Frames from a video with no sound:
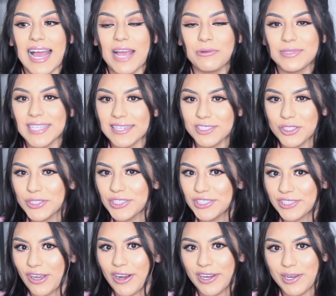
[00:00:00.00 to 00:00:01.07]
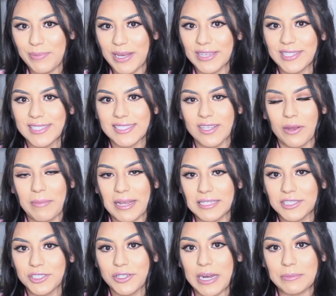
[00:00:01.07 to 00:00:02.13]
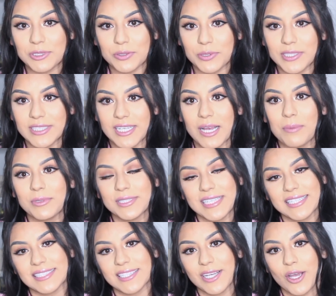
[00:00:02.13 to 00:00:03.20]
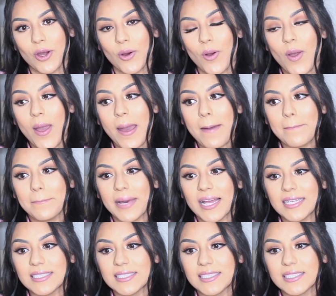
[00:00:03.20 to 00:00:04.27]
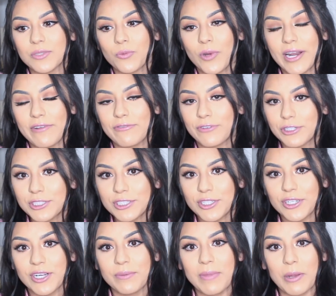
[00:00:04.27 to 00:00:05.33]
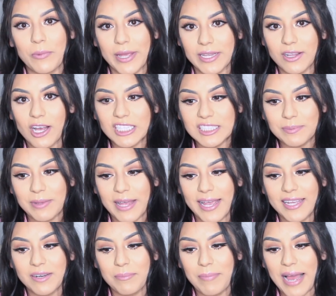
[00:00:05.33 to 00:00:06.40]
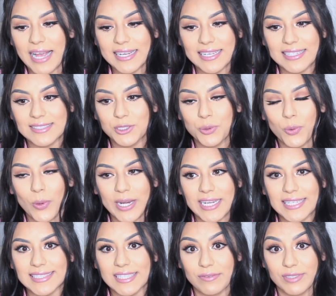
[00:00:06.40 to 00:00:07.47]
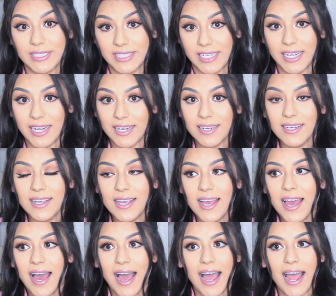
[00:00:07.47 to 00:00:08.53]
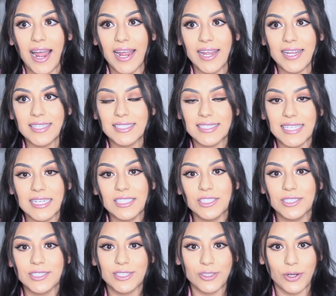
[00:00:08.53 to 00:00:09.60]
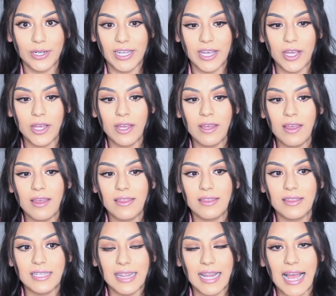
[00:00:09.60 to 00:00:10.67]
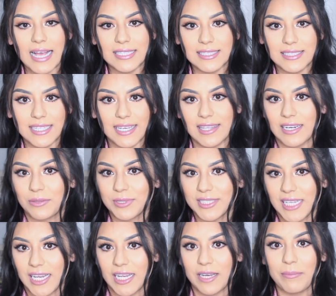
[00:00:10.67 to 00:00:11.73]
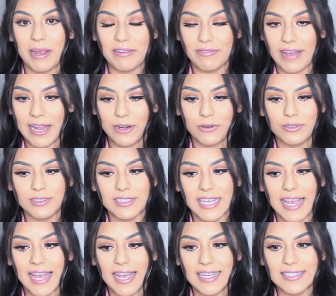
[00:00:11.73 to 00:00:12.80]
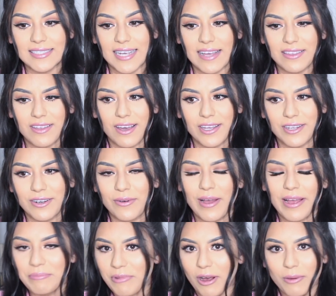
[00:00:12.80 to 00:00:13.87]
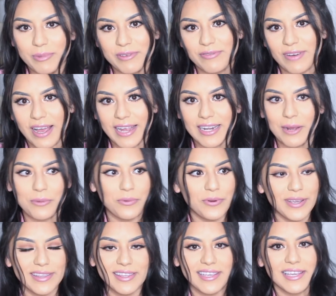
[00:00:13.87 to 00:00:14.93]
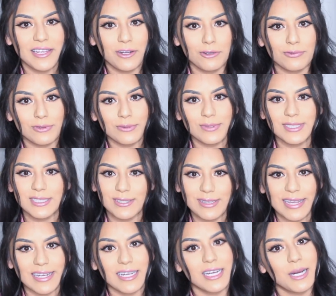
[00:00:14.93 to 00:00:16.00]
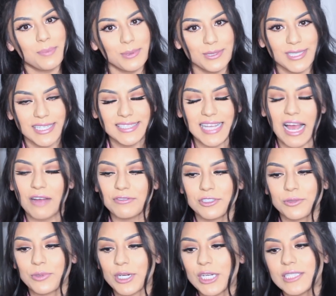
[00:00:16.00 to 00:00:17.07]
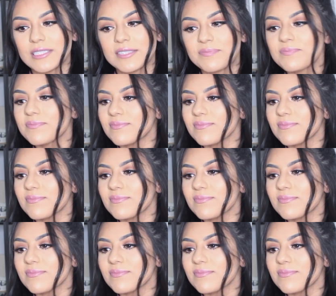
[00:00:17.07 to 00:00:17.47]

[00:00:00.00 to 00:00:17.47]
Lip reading: I was actually just talking about this on my Instagram stories a couple days ago, but when I first started my weight loss plan back in 2017, I decided to start it the last day that I was taking my finals, and I thought, I'll be fine. I won't get the keto flu until like a couple days afterwards.